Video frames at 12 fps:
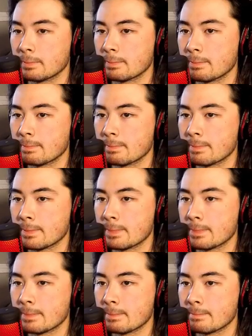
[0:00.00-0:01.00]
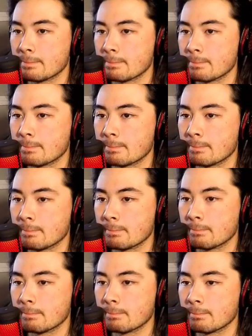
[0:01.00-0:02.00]

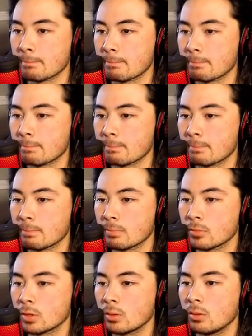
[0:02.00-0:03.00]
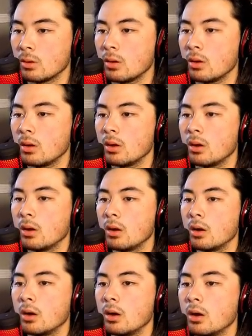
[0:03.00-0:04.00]

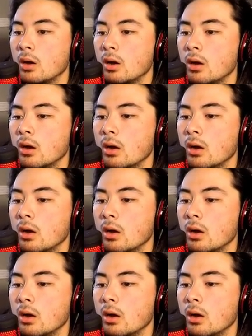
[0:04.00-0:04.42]
(silence)